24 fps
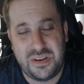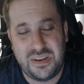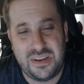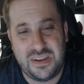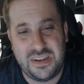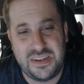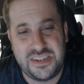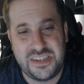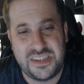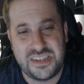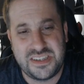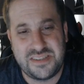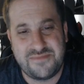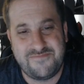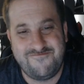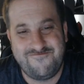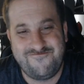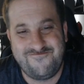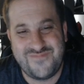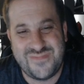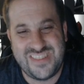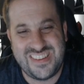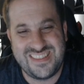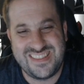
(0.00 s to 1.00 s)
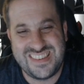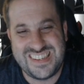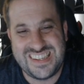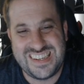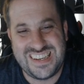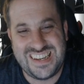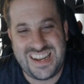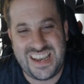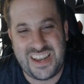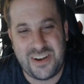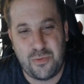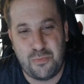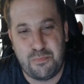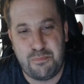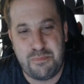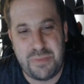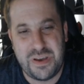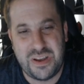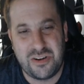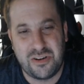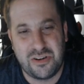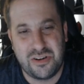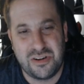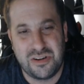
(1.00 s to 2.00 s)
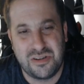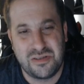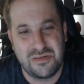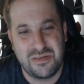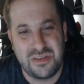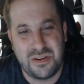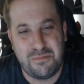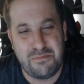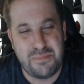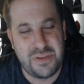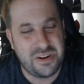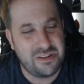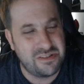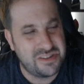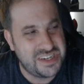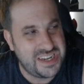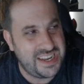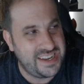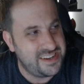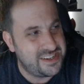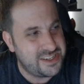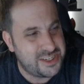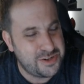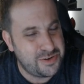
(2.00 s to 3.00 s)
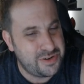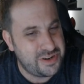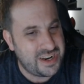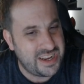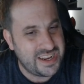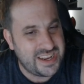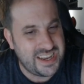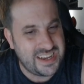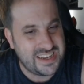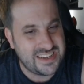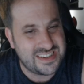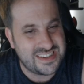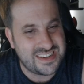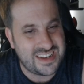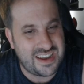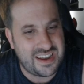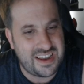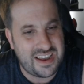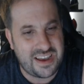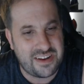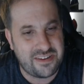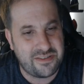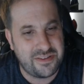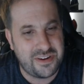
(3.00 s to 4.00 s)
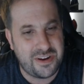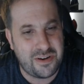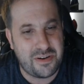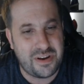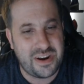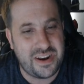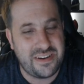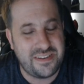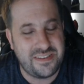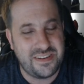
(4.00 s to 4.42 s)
It had a bitter taste to it, I guess. I don't know. And